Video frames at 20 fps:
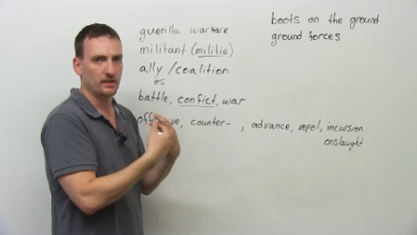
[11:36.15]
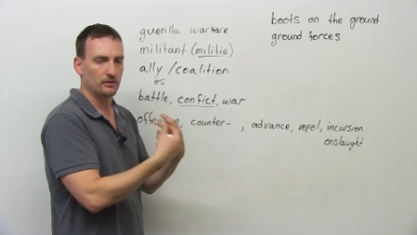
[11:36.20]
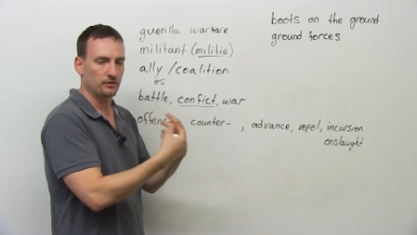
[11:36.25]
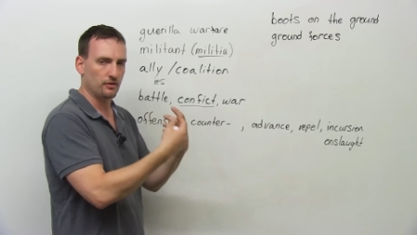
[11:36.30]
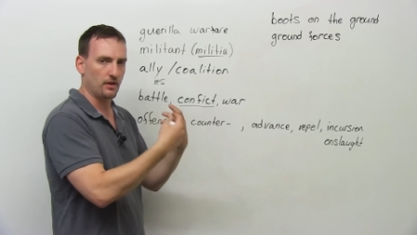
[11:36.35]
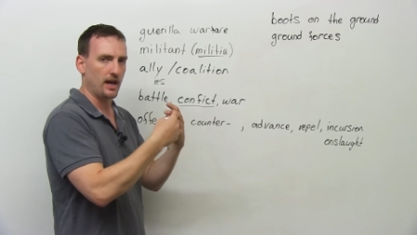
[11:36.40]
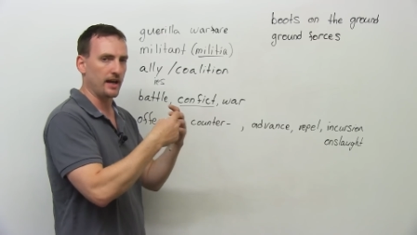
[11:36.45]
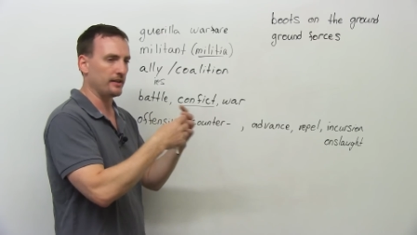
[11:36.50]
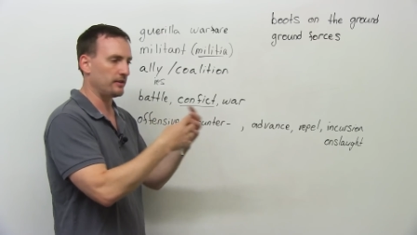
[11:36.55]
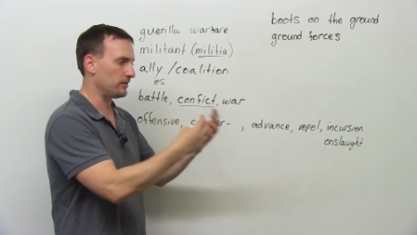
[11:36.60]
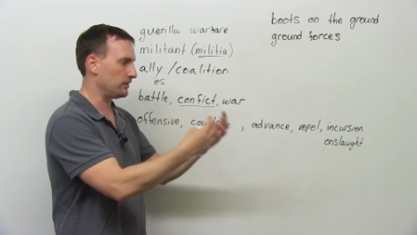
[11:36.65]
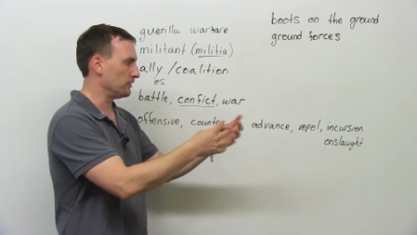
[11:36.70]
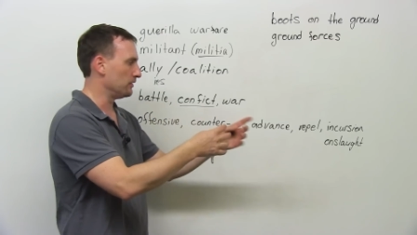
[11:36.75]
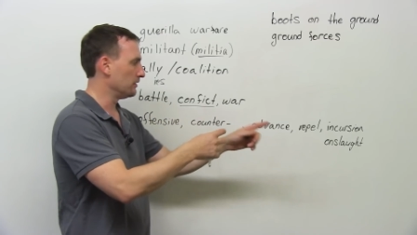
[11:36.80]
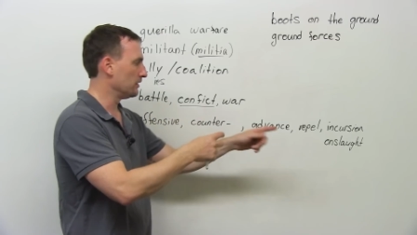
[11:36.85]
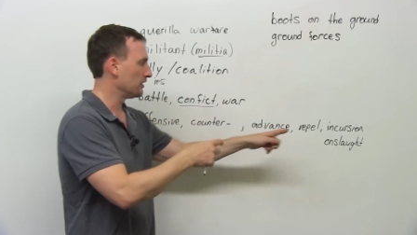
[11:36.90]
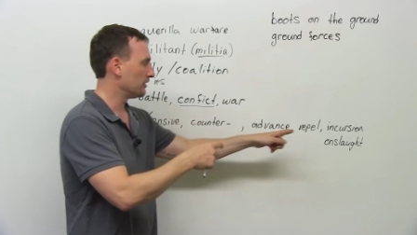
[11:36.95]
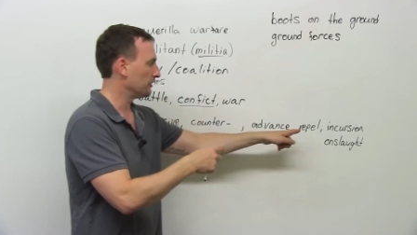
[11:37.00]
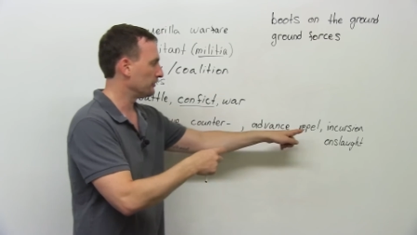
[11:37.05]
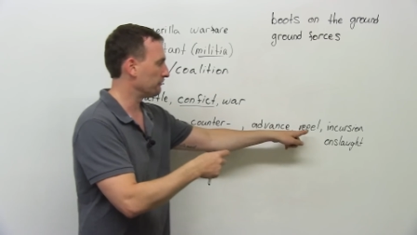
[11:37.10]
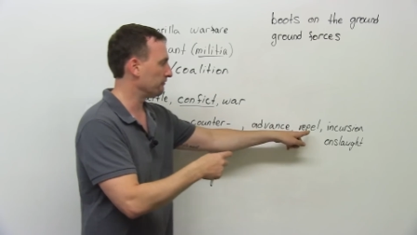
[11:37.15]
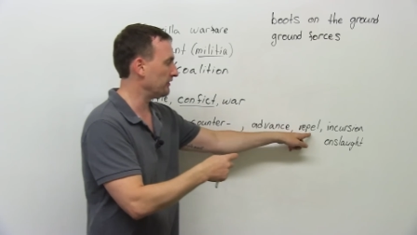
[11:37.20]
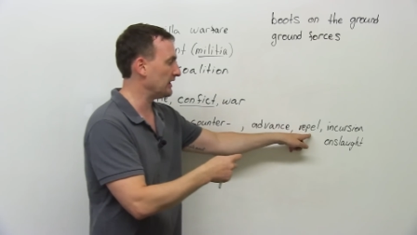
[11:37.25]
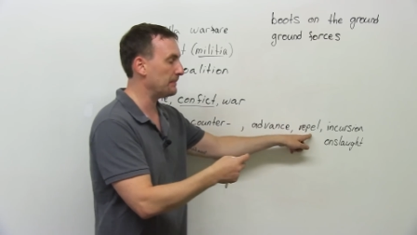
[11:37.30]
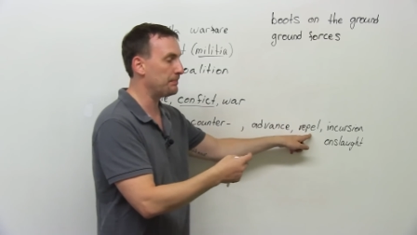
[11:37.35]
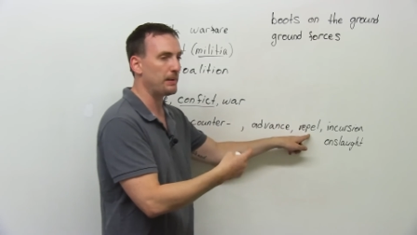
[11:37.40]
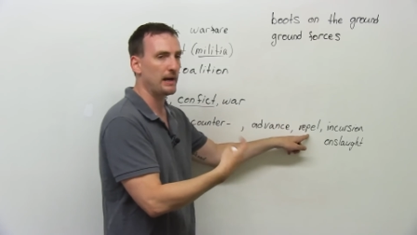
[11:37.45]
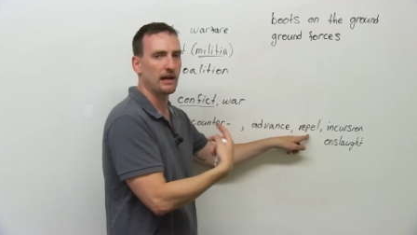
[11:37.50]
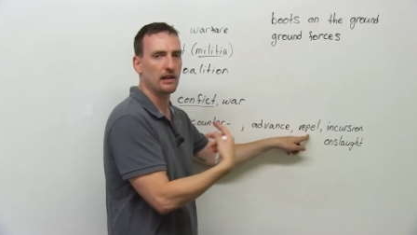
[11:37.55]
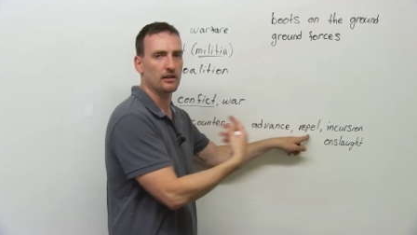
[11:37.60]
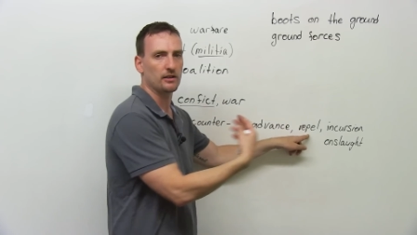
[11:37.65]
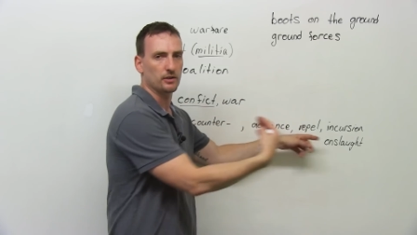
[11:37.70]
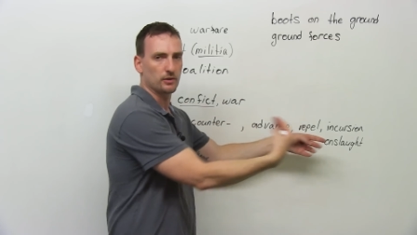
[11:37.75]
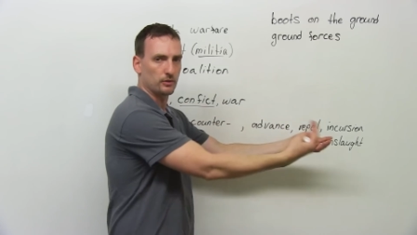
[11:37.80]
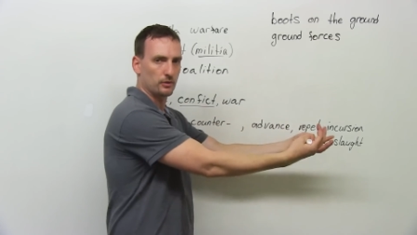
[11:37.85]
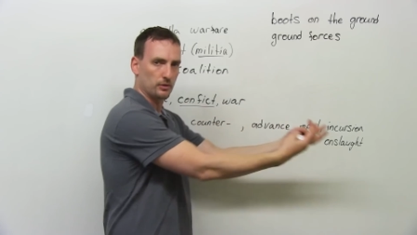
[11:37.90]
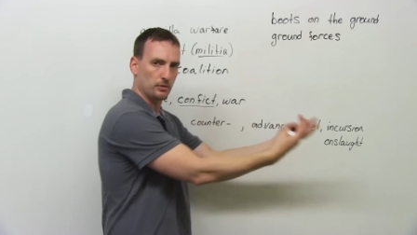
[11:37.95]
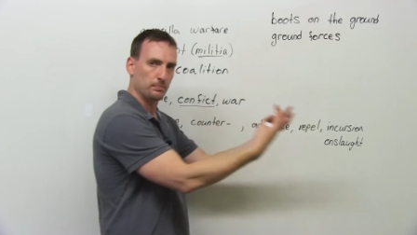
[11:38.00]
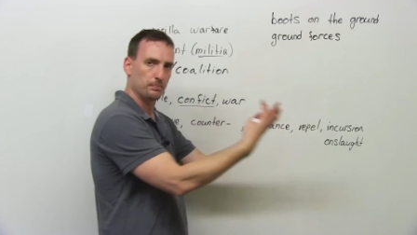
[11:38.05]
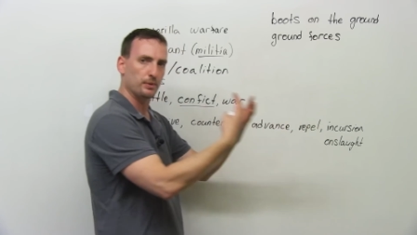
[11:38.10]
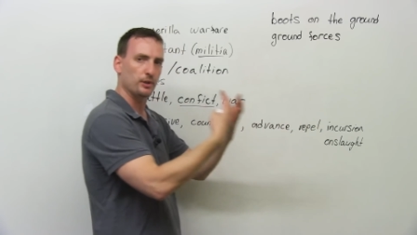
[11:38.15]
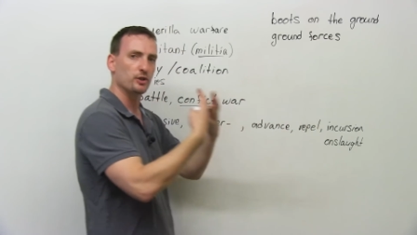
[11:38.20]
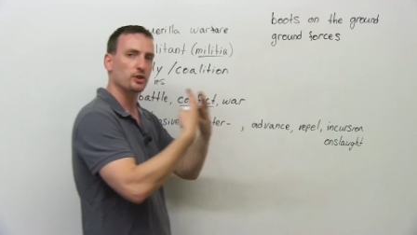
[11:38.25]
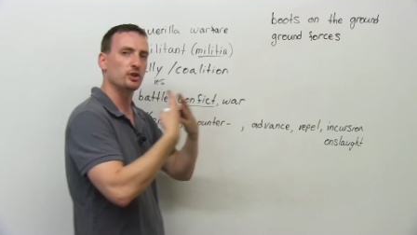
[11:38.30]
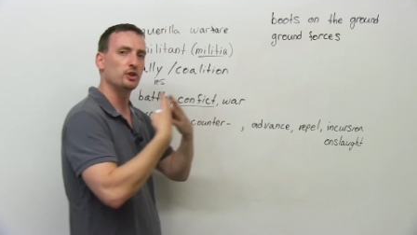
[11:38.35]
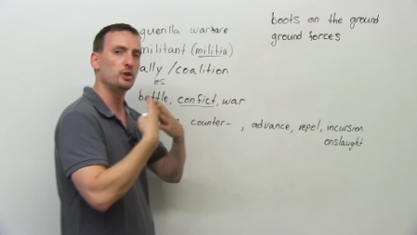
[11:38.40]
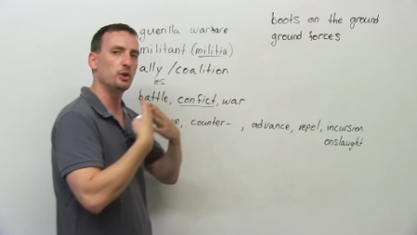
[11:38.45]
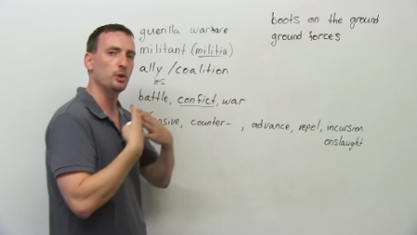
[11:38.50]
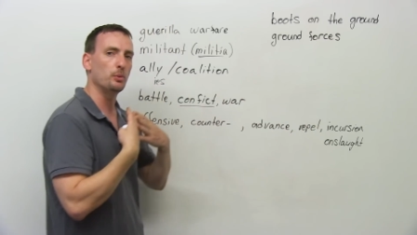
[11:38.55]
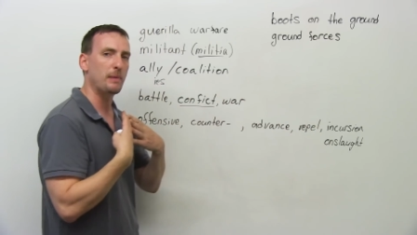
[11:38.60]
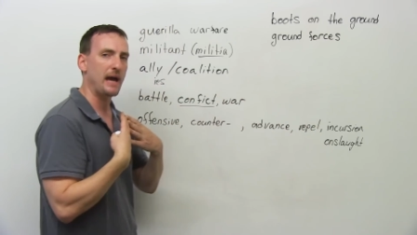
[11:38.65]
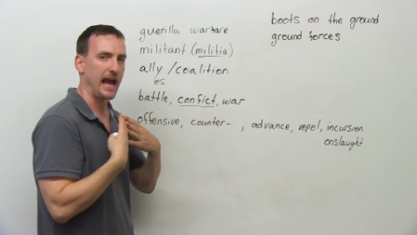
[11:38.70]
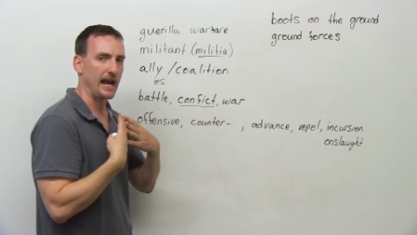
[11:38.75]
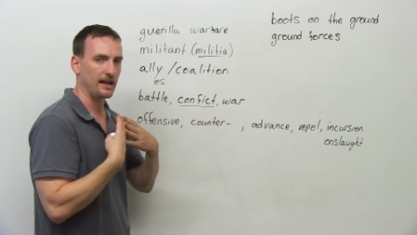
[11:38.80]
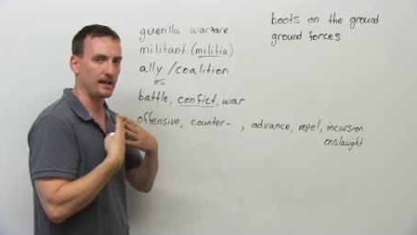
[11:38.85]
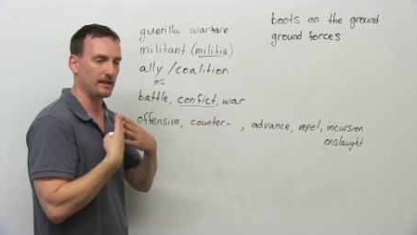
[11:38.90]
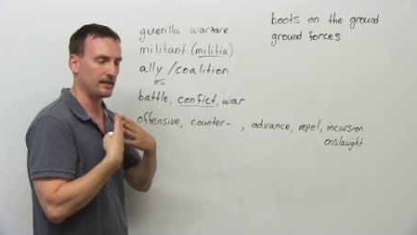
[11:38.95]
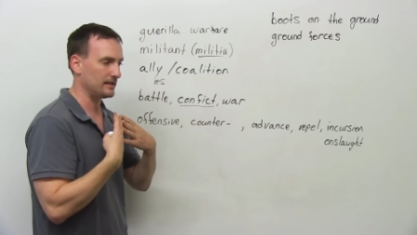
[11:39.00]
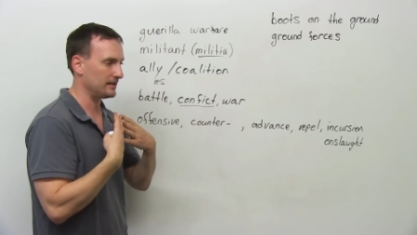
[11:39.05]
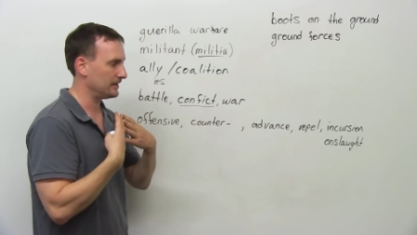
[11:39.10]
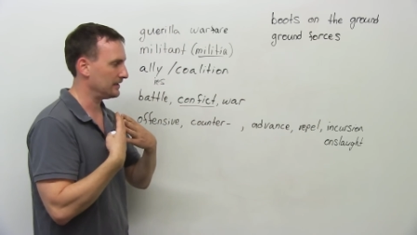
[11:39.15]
trying to repel you, to push you back.